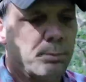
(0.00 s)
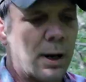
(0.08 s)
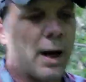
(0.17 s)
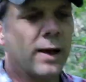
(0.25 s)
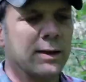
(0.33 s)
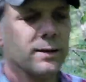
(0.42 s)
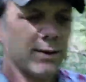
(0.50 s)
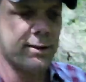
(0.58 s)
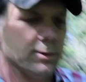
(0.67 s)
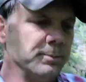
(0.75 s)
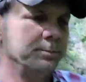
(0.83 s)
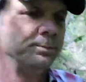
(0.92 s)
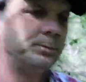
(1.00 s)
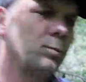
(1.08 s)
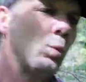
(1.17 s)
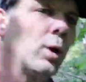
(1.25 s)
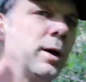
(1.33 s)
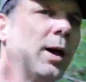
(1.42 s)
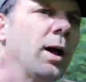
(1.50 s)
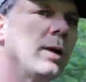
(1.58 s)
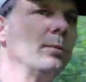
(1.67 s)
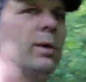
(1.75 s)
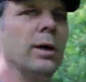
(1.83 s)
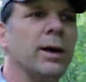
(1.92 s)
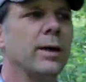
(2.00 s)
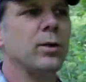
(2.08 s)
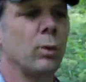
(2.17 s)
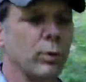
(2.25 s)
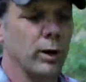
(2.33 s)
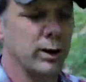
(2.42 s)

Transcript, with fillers: pockets and whatnot, but I don't